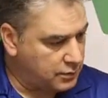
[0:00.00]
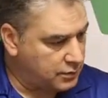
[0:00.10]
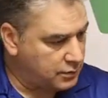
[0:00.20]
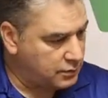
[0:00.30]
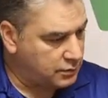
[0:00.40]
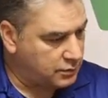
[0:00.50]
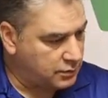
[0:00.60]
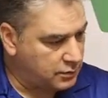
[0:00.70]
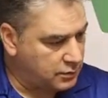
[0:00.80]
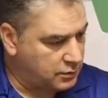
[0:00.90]

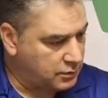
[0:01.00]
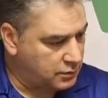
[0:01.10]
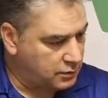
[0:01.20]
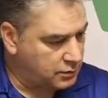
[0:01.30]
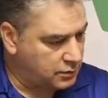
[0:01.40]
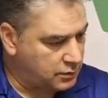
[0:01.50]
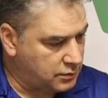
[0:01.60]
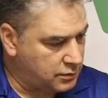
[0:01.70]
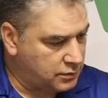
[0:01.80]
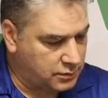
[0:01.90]

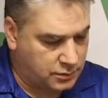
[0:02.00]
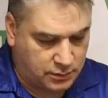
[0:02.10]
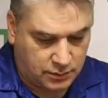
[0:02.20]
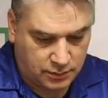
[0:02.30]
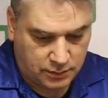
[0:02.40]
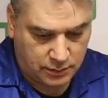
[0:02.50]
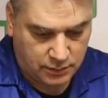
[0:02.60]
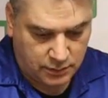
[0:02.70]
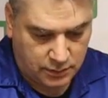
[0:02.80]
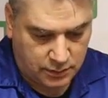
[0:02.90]

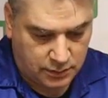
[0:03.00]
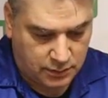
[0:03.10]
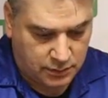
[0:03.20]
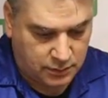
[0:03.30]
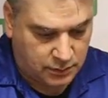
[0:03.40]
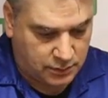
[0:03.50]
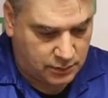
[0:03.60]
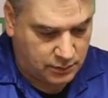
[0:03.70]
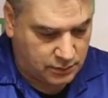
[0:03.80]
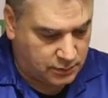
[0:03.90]

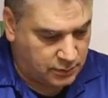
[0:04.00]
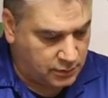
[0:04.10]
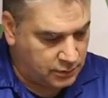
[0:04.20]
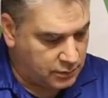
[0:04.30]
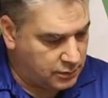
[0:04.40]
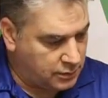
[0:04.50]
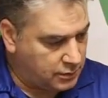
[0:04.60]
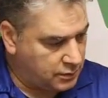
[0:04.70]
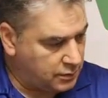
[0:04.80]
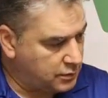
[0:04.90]

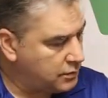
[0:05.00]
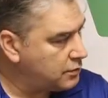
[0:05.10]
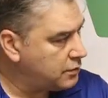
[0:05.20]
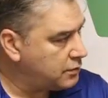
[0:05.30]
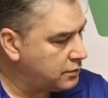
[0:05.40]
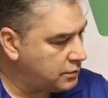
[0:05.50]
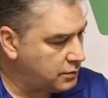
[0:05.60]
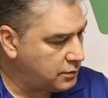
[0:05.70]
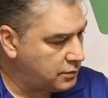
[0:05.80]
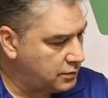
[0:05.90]

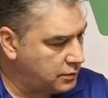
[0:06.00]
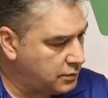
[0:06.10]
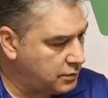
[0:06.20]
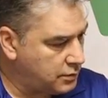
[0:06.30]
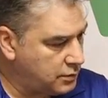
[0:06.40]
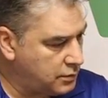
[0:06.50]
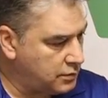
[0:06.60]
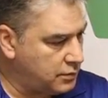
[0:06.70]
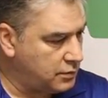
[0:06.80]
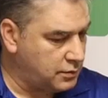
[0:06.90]

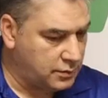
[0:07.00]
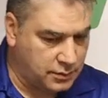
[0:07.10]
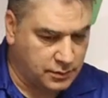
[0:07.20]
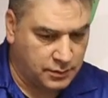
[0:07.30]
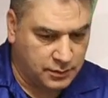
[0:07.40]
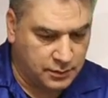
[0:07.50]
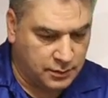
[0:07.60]
No words are spoken by the person on screen.